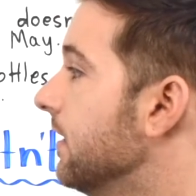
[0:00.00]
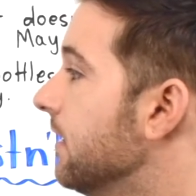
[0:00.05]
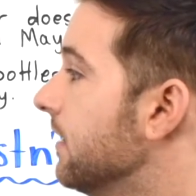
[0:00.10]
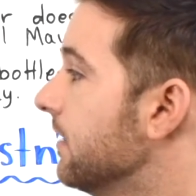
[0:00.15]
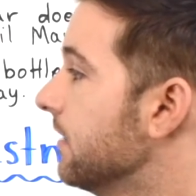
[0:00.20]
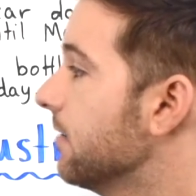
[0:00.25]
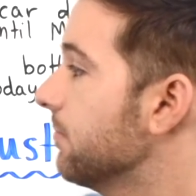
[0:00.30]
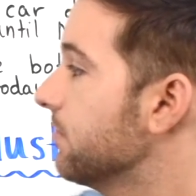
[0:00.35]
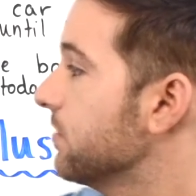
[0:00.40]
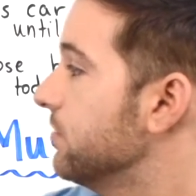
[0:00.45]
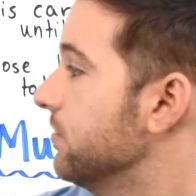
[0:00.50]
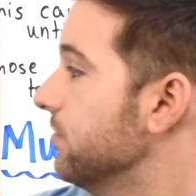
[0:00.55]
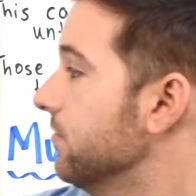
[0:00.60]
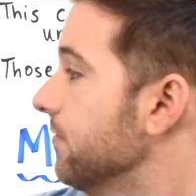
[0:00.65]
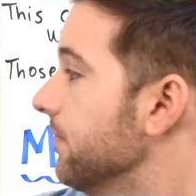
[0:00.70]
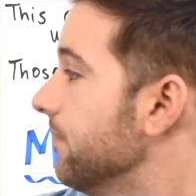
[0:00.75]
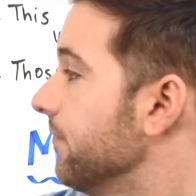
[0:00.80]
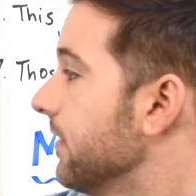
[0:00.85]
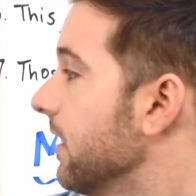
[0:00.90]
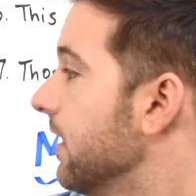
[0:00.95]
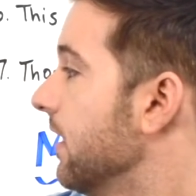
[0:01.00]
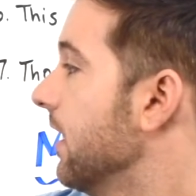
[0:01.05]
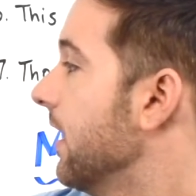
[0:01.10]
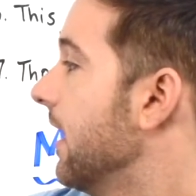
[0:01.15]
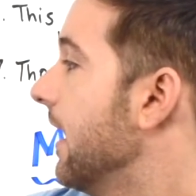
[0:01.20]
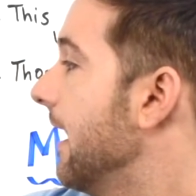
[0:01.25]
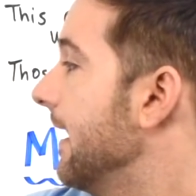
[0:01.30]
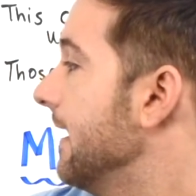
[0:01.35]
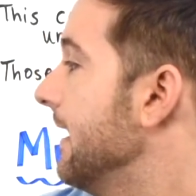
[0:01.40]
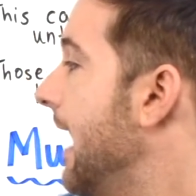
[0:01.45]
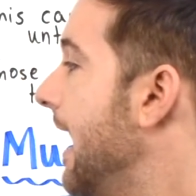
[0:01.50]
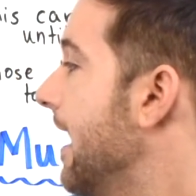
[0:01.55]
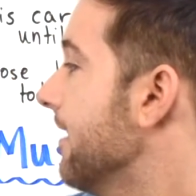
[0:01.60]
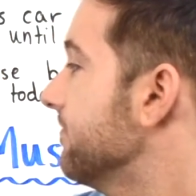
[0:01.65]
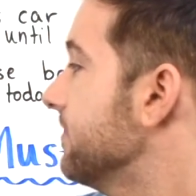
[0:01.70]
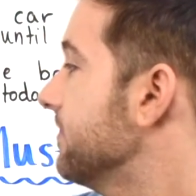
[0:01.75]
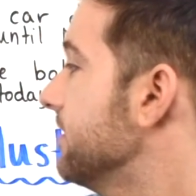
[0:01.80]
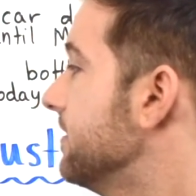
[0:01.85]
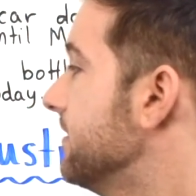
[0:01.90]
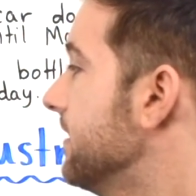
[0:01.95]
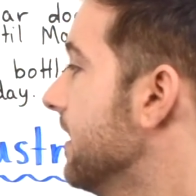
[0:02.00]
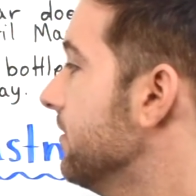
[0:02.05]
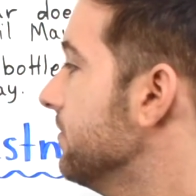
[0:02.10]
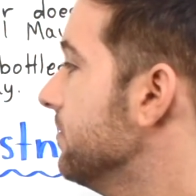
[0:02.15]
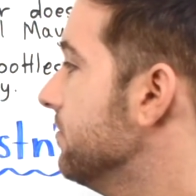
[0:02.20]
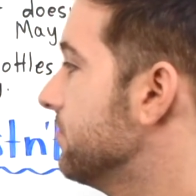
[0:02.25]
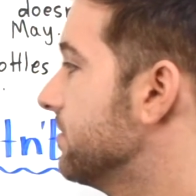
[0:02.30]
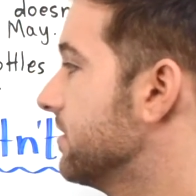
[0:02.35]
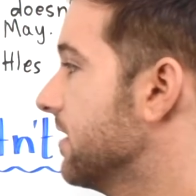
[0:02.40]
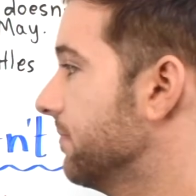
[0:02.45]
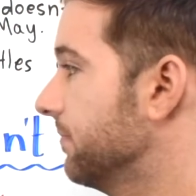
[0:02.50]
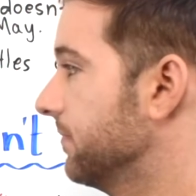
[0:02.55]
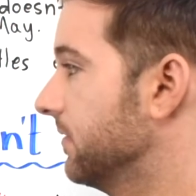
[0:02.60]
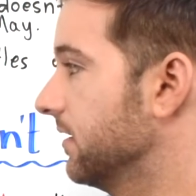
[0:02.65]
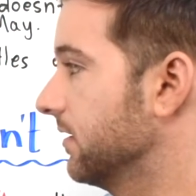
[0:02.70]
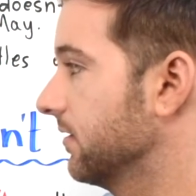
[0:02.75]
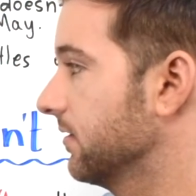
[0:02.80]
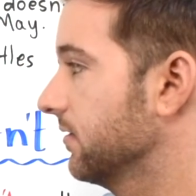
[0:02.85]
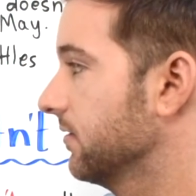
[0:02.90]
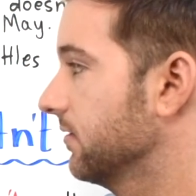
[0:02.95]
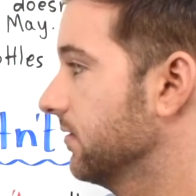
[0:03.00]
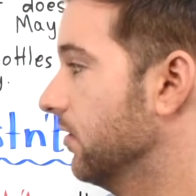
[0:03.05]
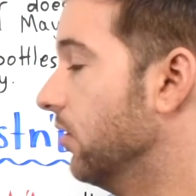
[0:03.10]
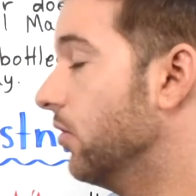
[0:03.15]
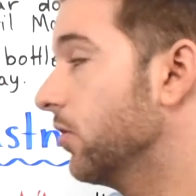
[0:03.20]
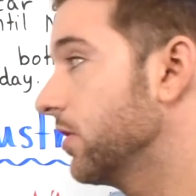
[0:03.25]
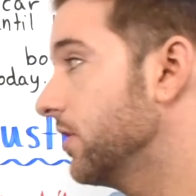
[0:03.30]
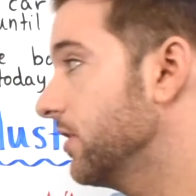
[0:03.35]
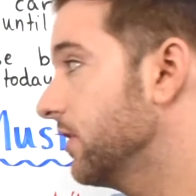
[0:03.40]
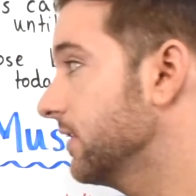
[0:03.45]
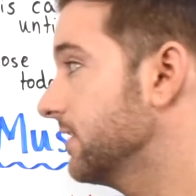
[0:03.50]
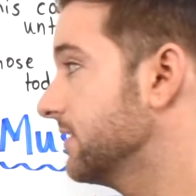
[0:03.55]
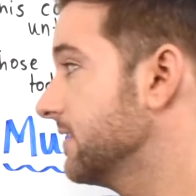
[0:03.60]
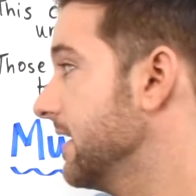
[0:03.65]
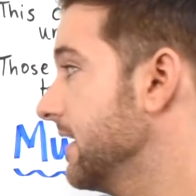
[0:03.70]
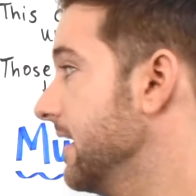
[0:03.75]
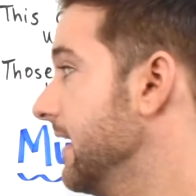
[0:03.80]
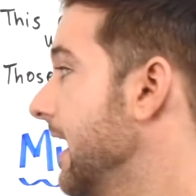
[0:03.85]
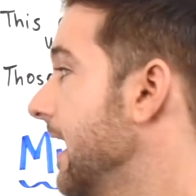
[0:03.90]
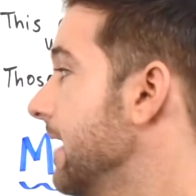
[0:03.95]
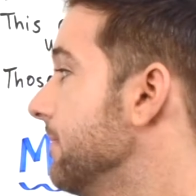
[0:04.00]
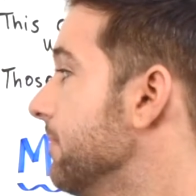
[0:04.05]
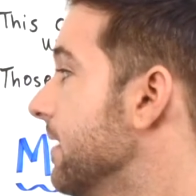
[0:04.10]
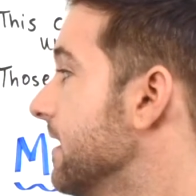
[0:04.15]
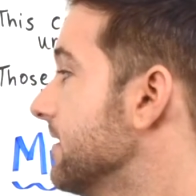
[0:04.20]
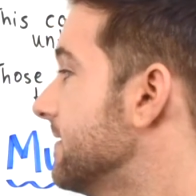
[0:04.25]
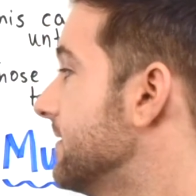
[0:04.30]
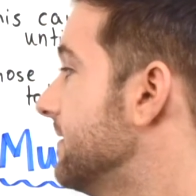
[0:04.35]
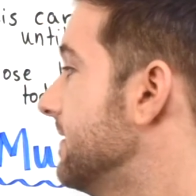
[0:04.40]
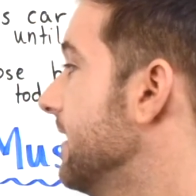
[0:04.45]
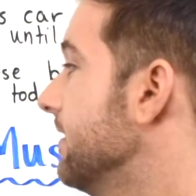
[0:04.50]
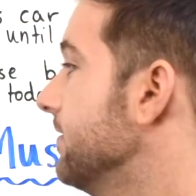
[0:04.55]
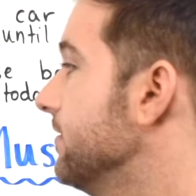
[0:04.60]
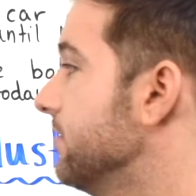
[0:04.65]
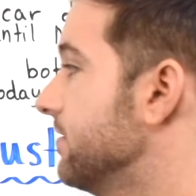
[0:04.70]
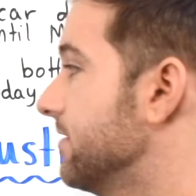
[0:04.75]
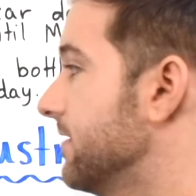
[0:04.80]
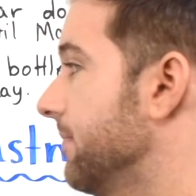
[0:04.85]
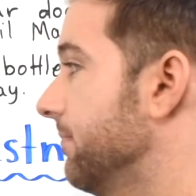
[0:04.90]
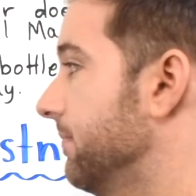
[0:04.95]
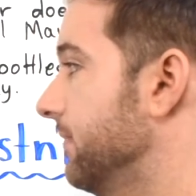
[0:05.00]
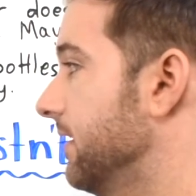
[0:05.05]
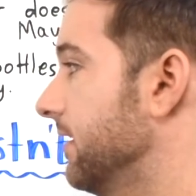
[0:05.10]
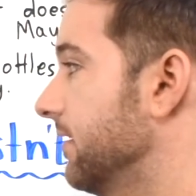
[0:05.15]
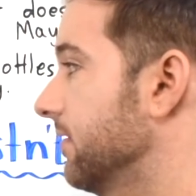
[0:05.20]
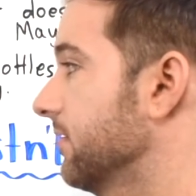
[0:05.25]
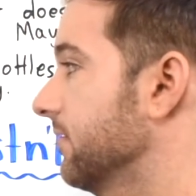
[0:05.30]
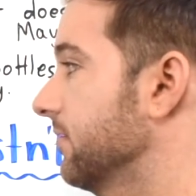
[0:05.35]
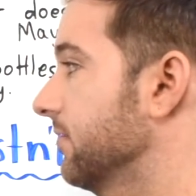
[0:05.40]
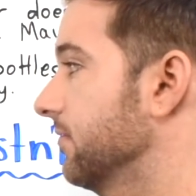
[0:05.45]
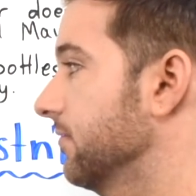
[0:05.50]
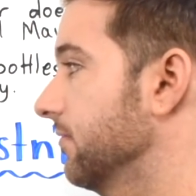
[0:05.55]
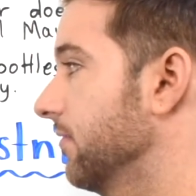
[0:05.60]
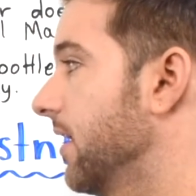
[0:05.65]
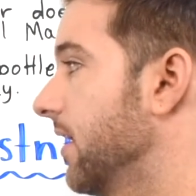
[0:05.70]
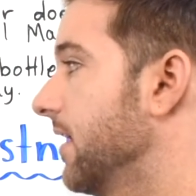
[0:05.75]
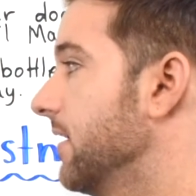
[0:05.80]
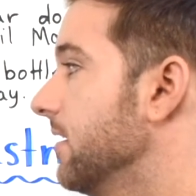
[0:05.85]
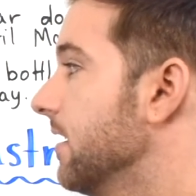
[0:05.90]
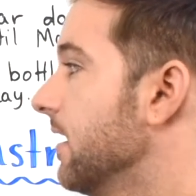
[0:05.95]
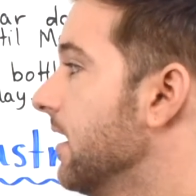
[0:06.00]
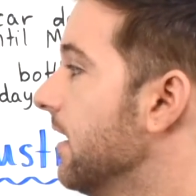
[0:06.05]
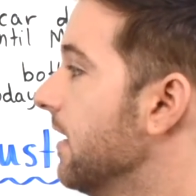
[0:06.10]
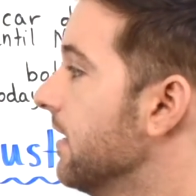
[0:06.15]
number two, I have to tell you something. Or you could say, I must tell you something, right?